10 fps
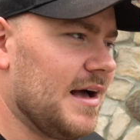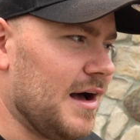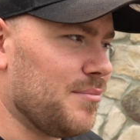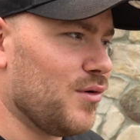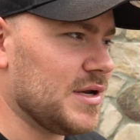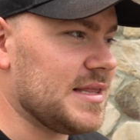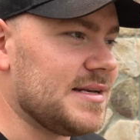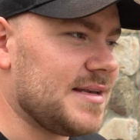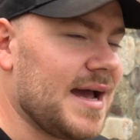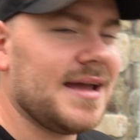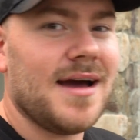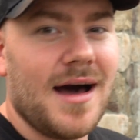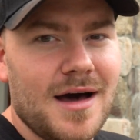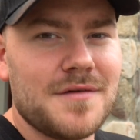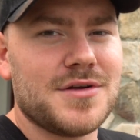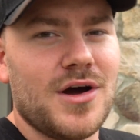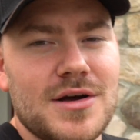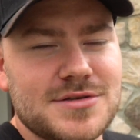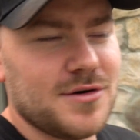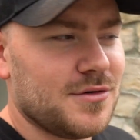I bought it the day after
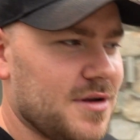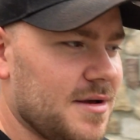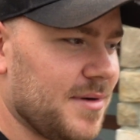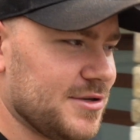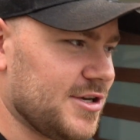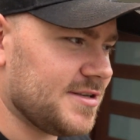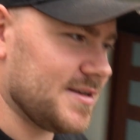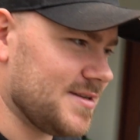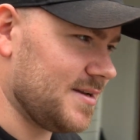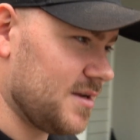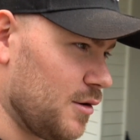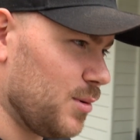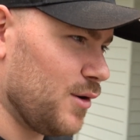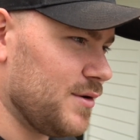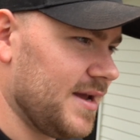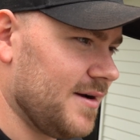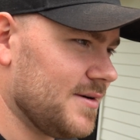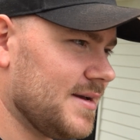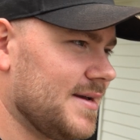I sold my G6 E-Turbo. Now,